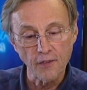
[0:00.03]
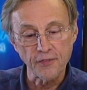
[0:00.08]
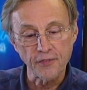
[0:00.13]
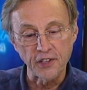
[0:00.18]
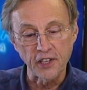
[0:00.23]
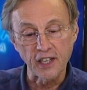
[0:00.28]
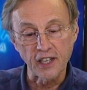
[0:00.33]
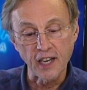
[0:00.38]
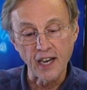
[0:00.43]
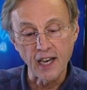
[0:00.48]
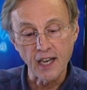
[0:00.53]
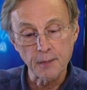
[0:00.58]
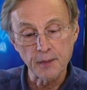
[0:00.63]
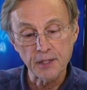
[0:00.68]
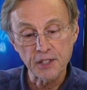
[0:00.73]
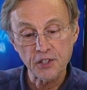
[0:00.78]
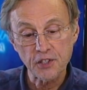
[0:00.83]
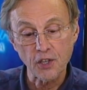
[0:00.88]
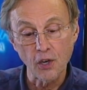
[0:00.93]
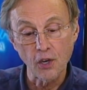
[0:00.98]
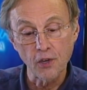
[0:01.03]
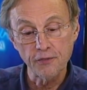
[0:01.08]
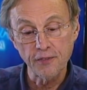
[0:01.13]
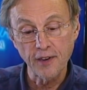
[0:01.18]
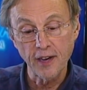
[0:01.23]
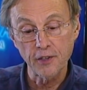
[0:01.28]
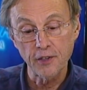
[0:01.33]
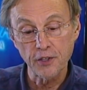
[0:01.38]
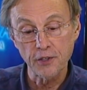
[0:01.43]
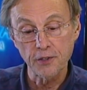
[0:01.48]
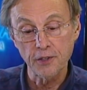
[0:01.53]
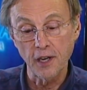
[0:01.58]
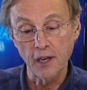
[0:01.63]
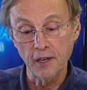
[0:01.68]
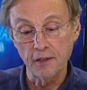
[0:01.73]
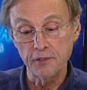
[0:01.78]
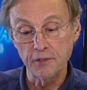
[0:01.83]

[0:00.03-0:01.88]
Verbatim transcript: the economist, co-founder of